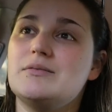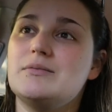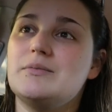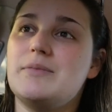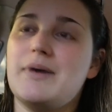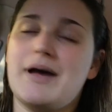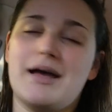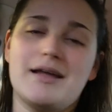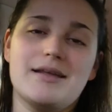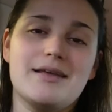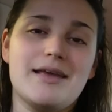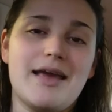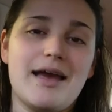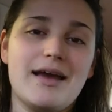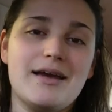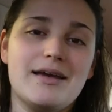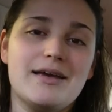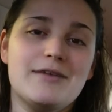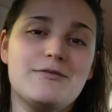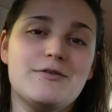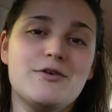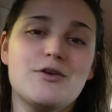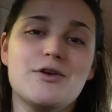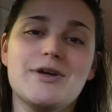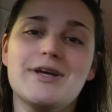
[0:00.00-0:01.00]
but yeah,
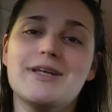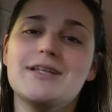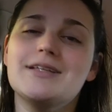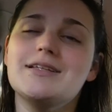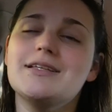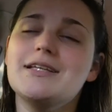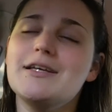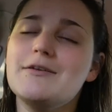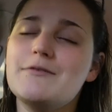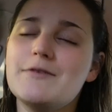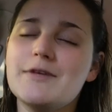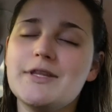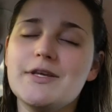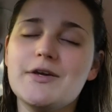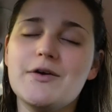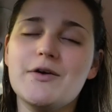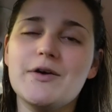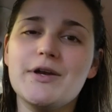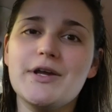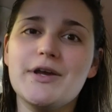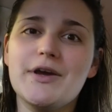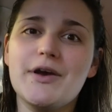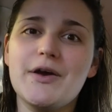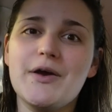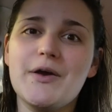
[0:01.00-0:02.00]
if you can live with the
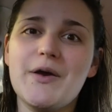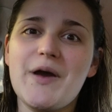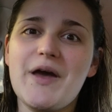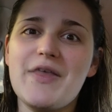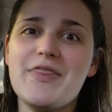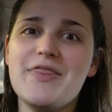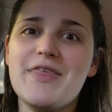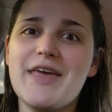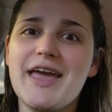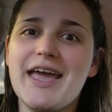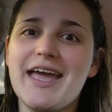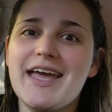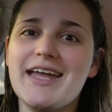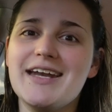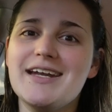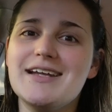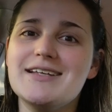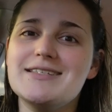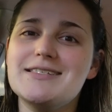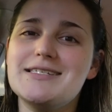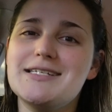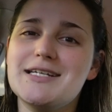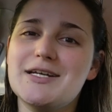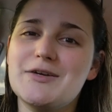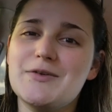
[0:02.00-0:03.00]
audio, then
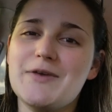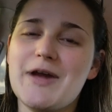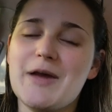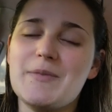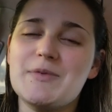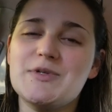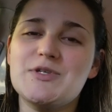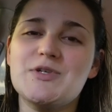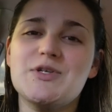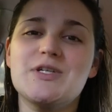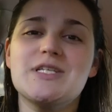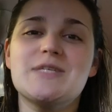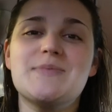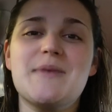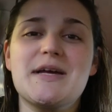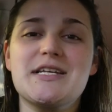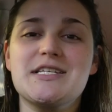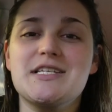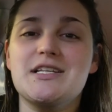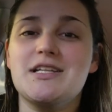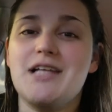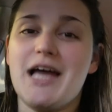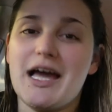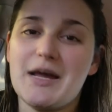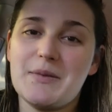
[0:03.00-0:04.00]
stick around. Be sure to
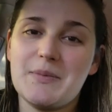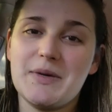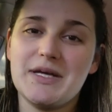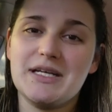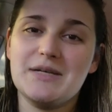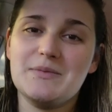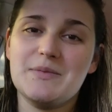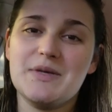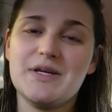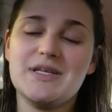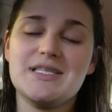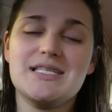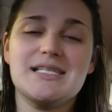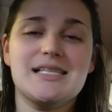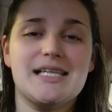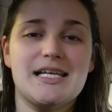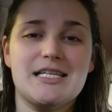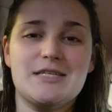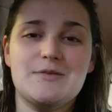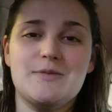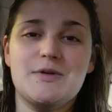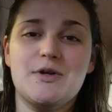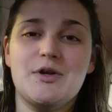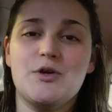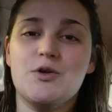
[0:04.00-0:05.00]
smash the like button because it
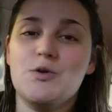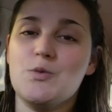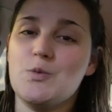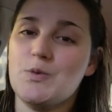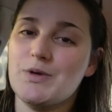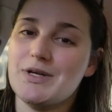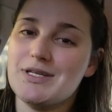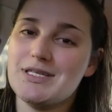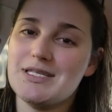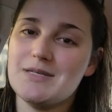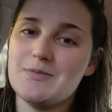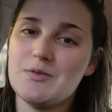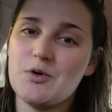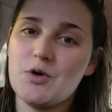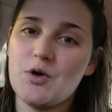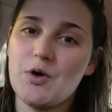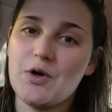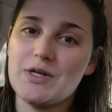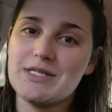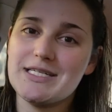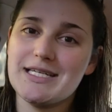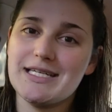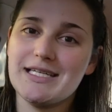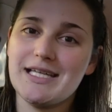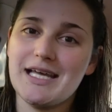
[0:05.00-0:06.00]
lets me know you want to see more
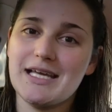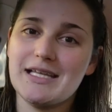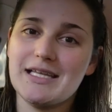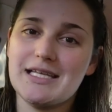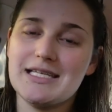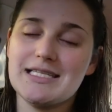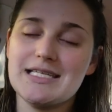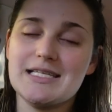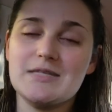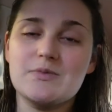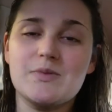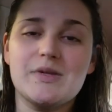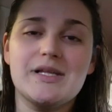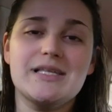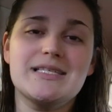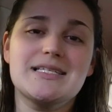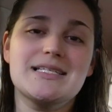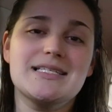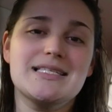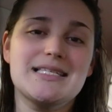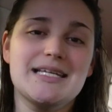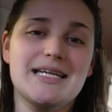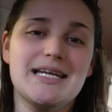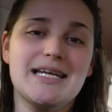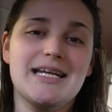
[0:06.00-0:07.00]
content like this, as well as
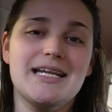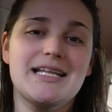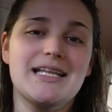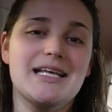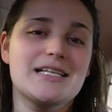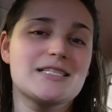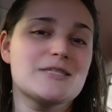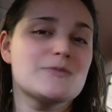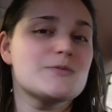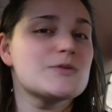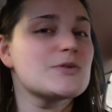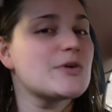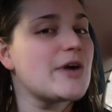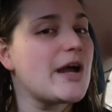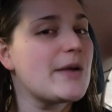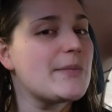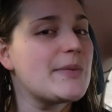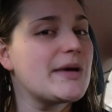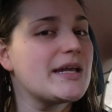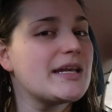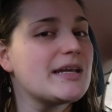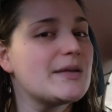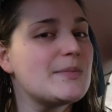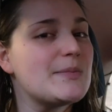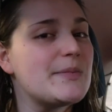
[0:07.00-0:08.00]
consider hitting that subscribe
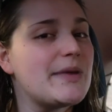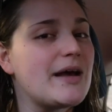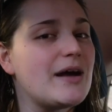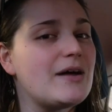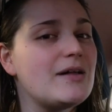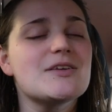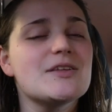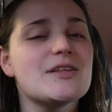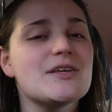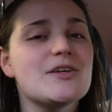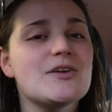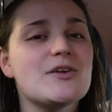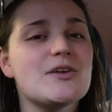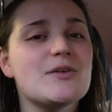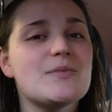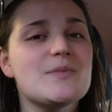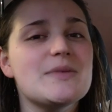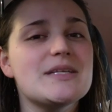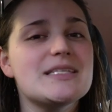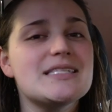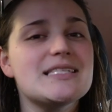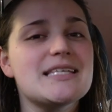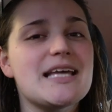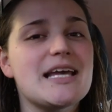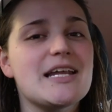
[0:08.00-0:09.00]
button and bell so that you don't
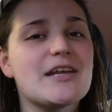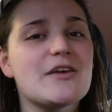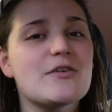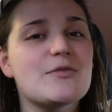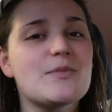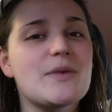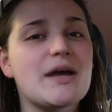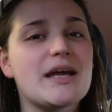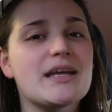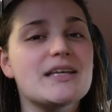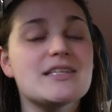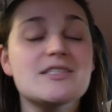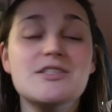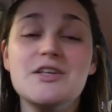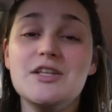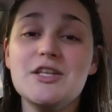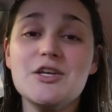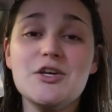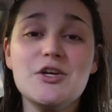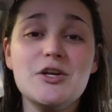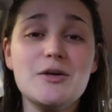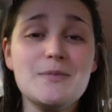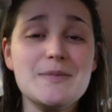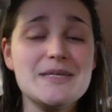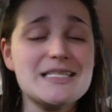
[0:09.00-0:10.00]
miss any of my
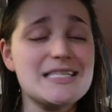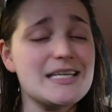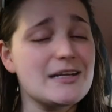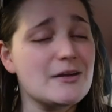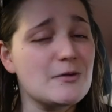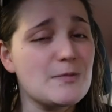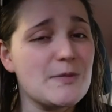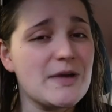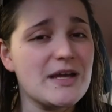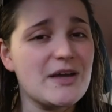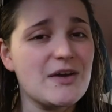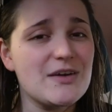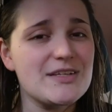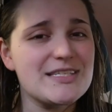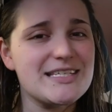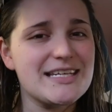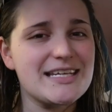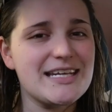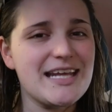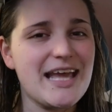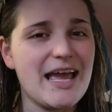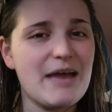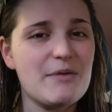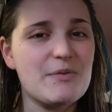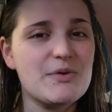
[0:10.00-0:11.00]

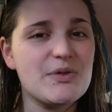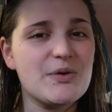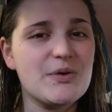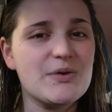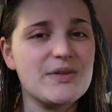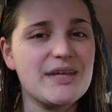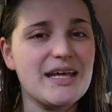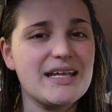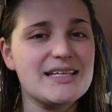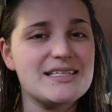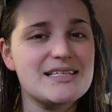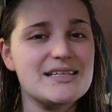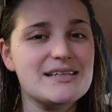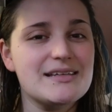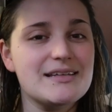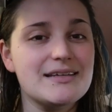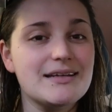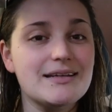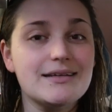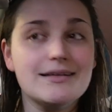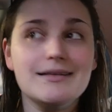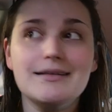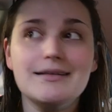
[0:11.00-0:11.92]
content. And with all that said and done,